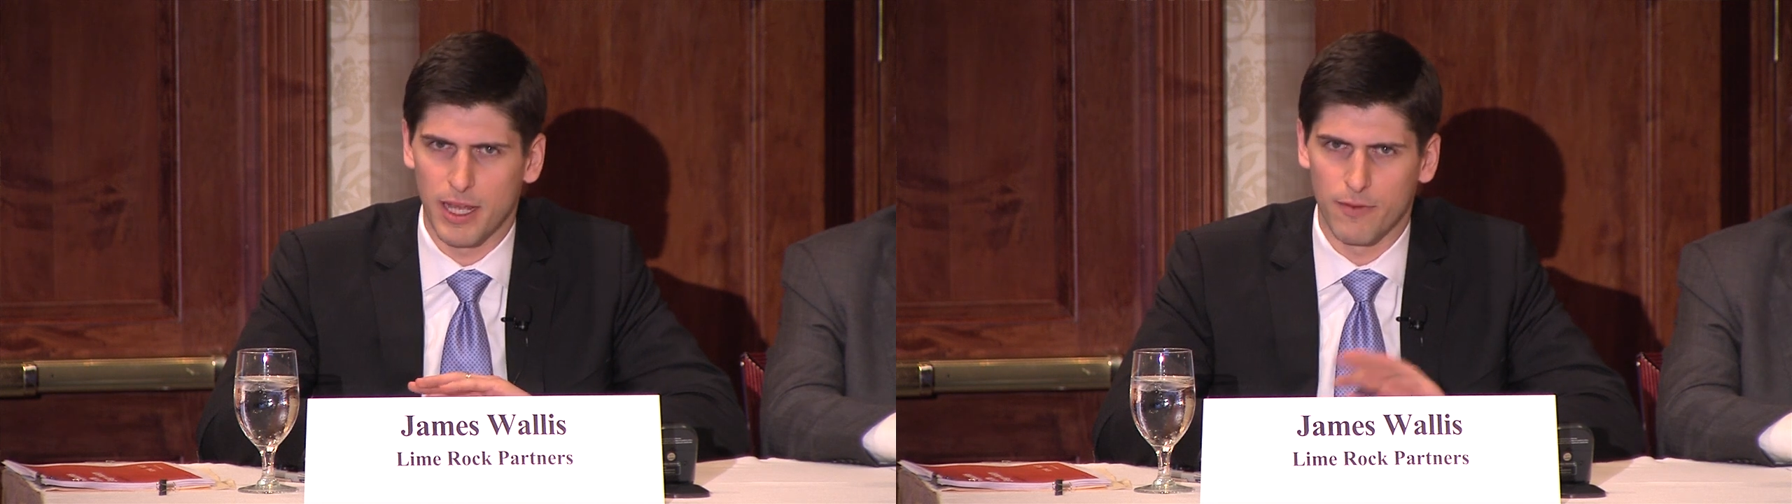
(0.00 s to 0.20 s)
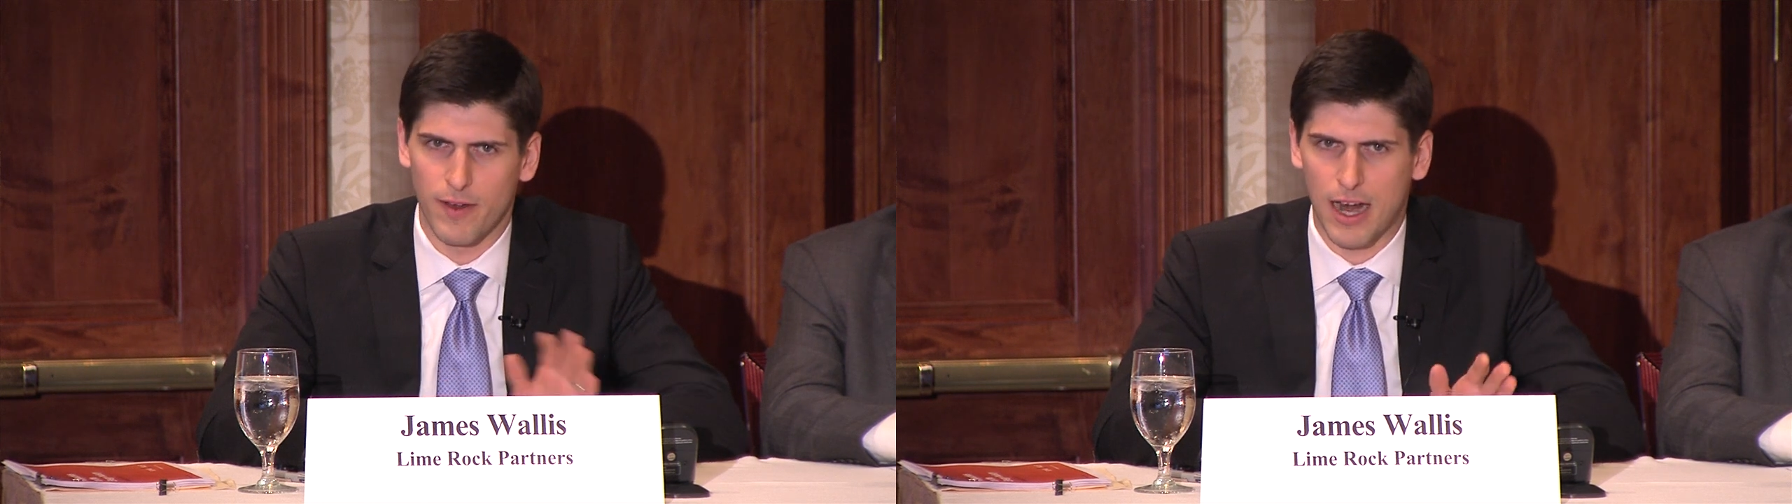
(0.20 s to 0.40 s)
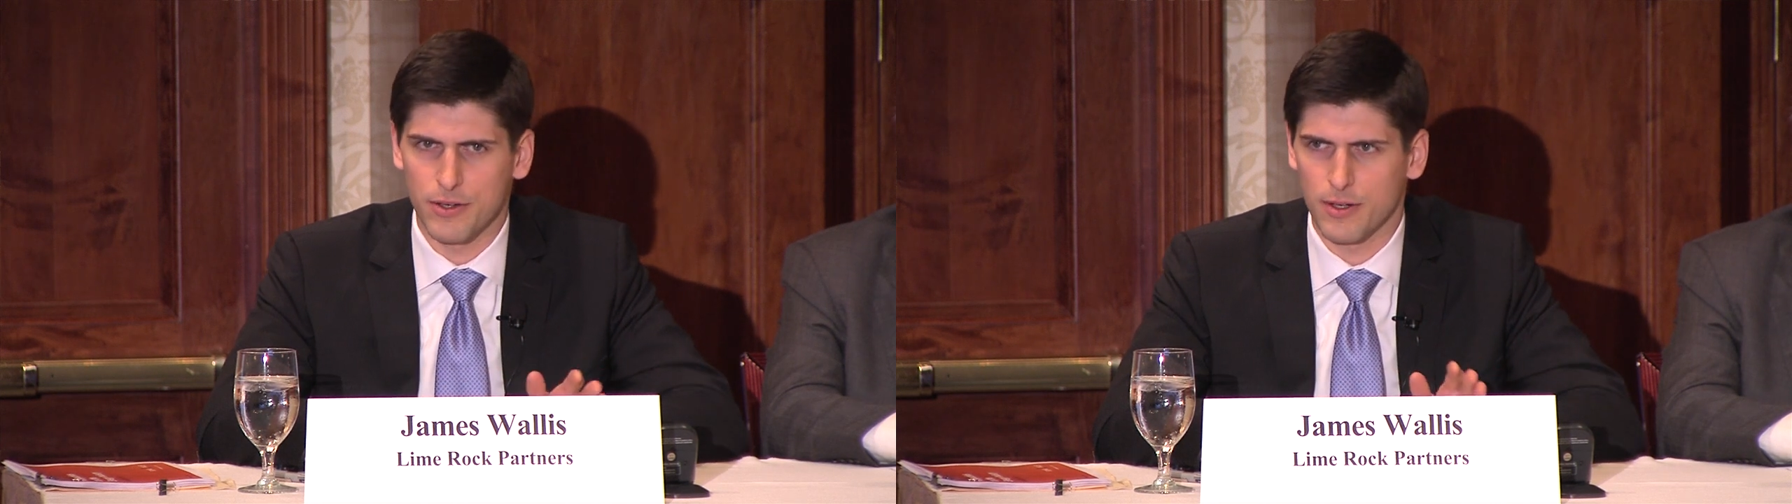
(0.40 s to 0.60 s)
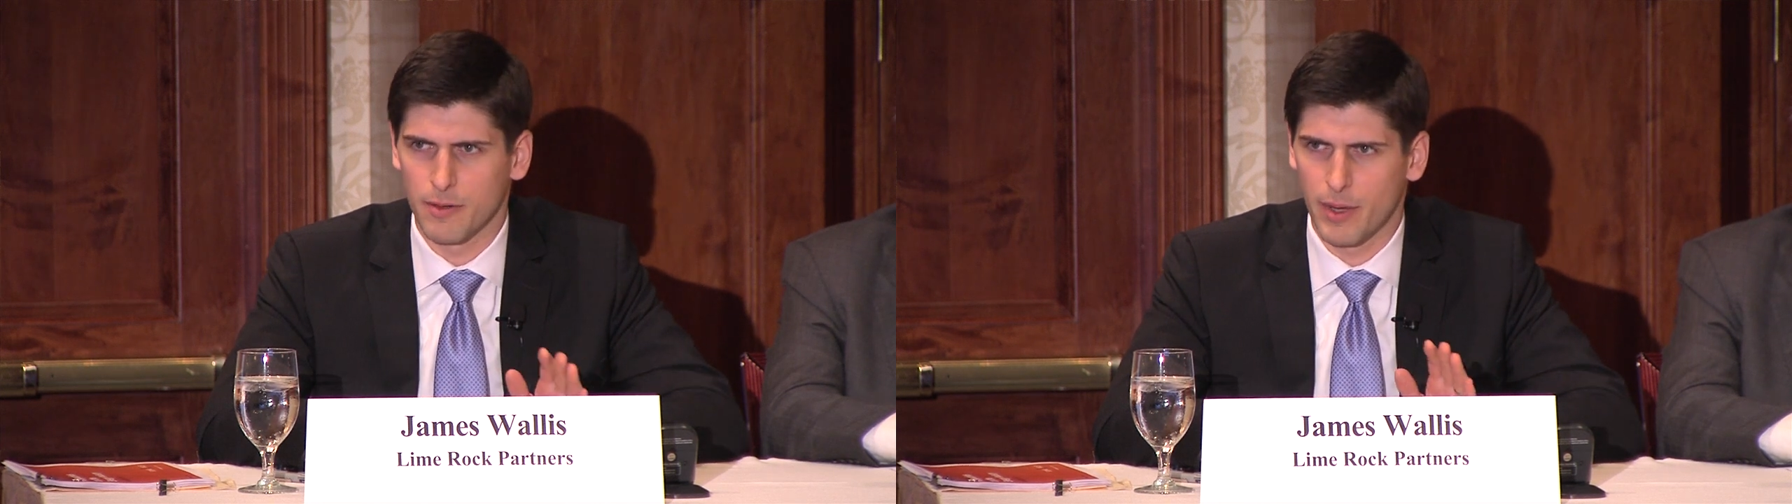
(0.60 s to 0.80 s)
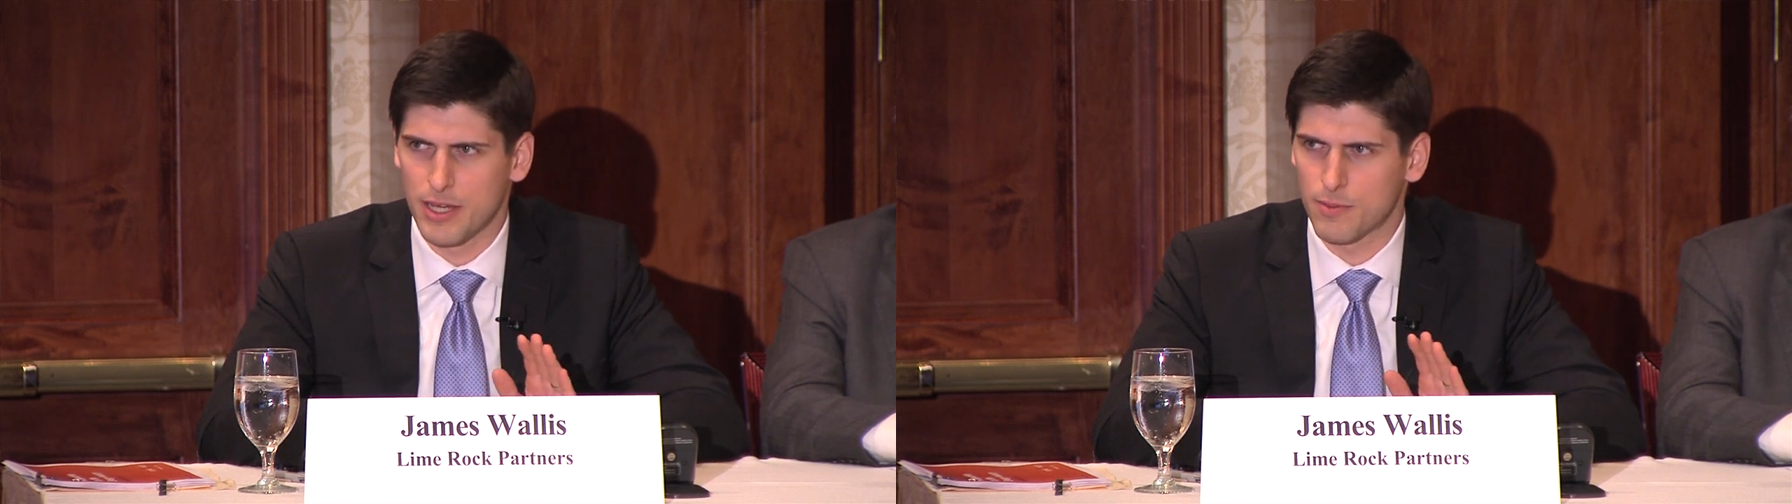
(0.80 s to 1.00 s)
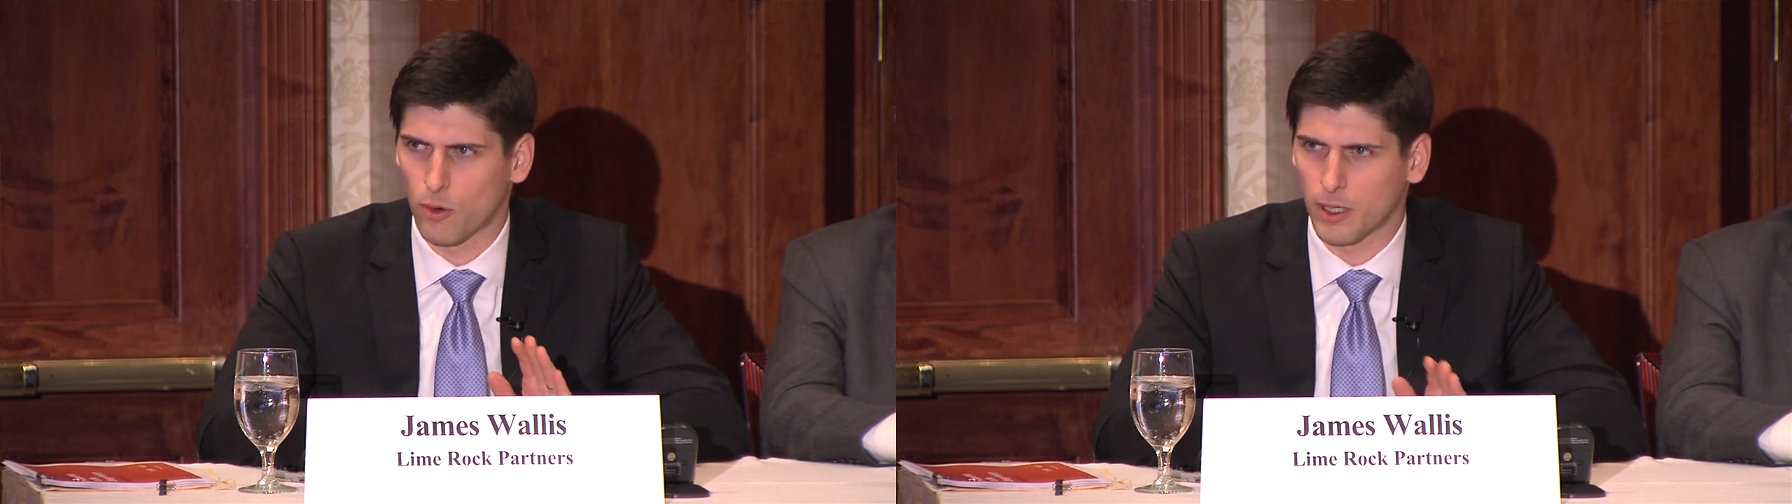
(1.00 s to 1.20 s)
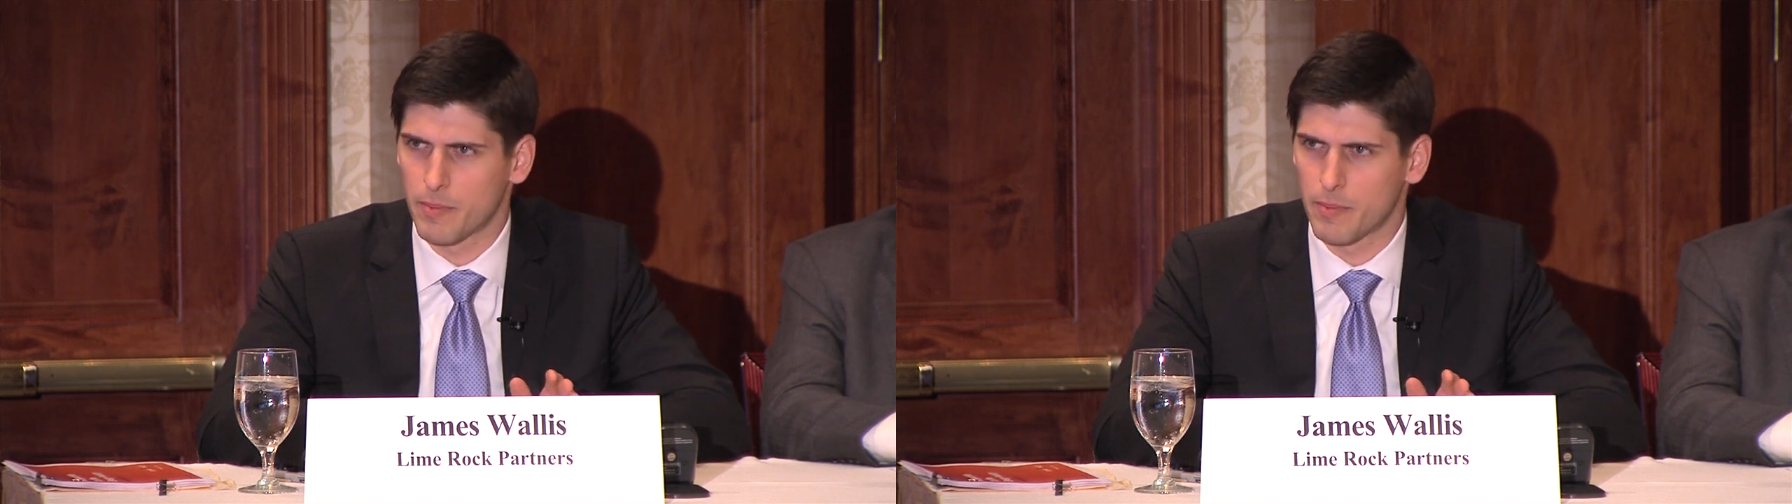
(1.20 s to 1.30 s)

manufacturing base more